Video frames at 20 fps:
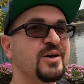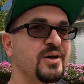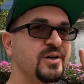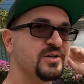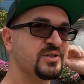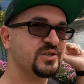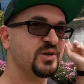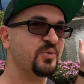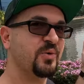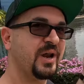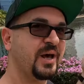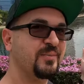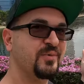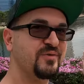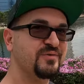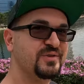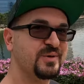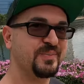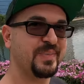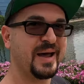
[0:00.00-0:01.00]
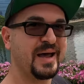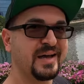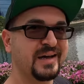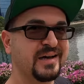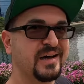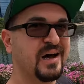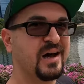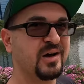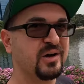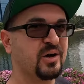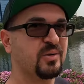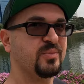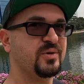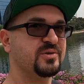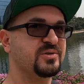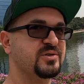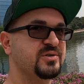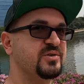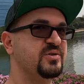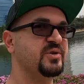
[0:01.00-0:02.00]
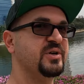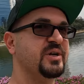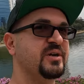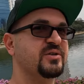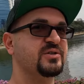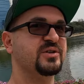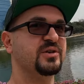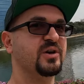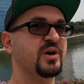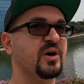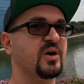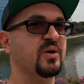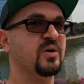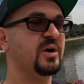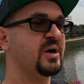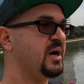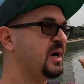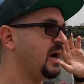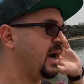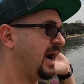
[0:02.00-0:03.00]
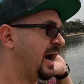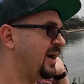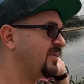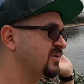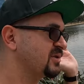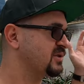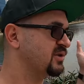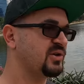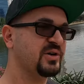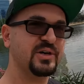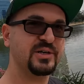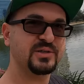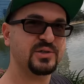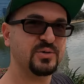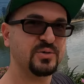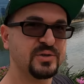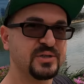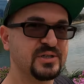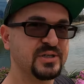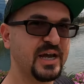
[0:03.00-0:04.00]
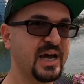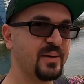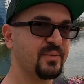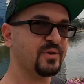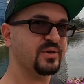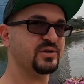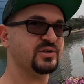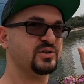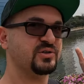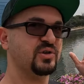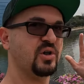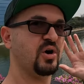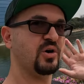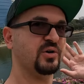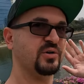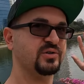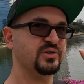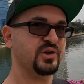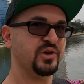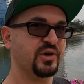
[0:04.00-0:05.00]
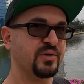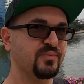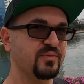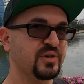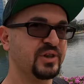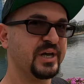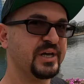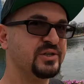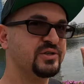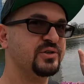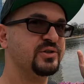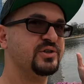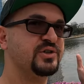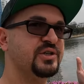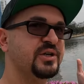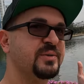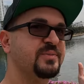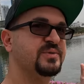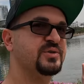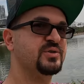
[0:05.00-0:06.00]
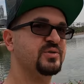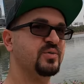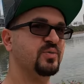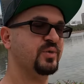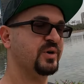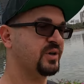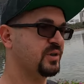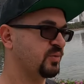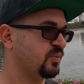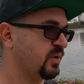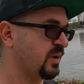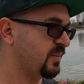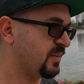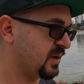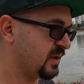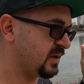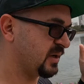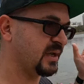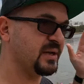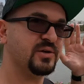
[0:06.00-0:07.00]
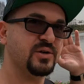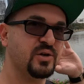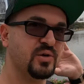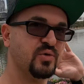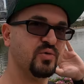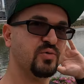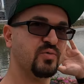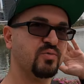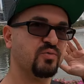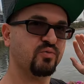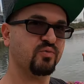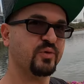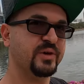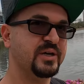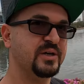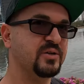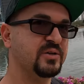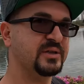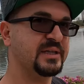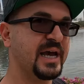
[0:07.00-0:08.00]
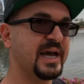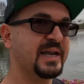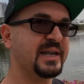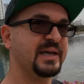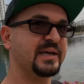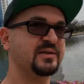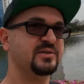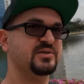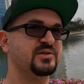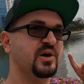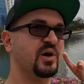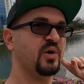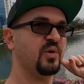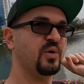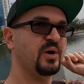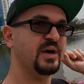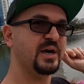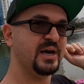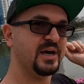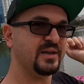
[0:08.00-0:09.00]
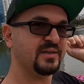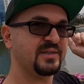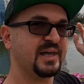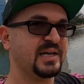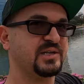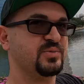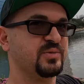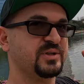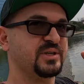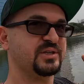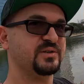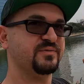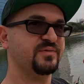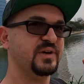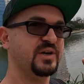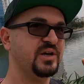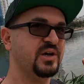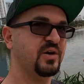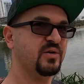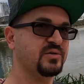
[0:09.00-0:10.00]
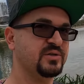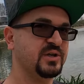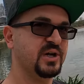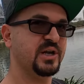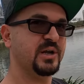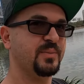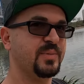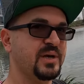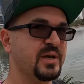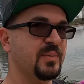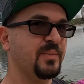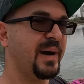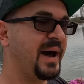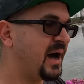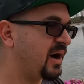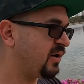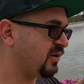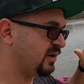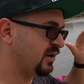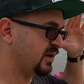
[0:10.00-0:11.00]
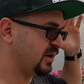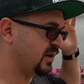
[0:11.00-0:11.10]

So when I moved to Bangkok almost two years ago, I was looking to establish longer term relationships with women and do real dating. So that's what this video is gonna be about.